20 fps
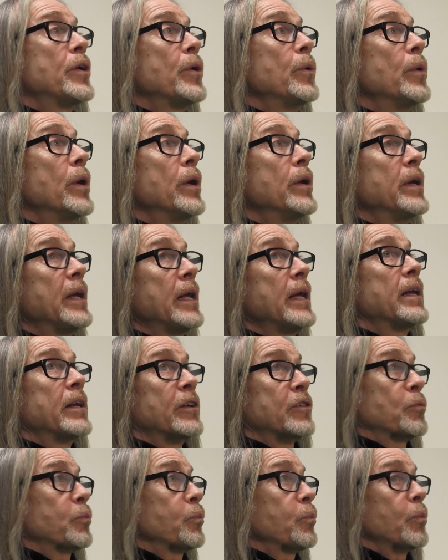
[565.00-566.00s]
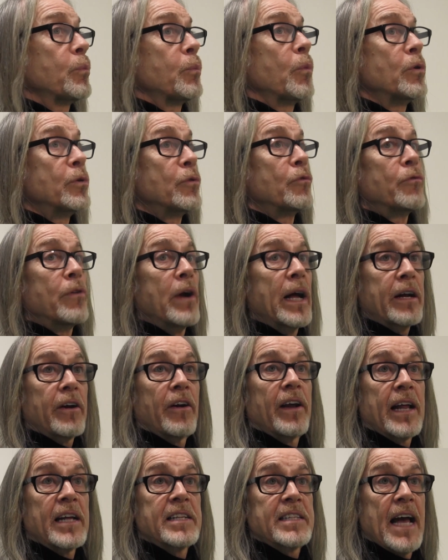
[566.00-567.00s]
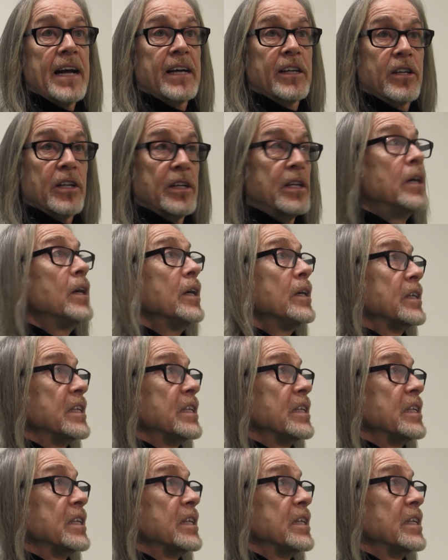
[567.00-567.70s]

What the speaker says: you need is one record exec to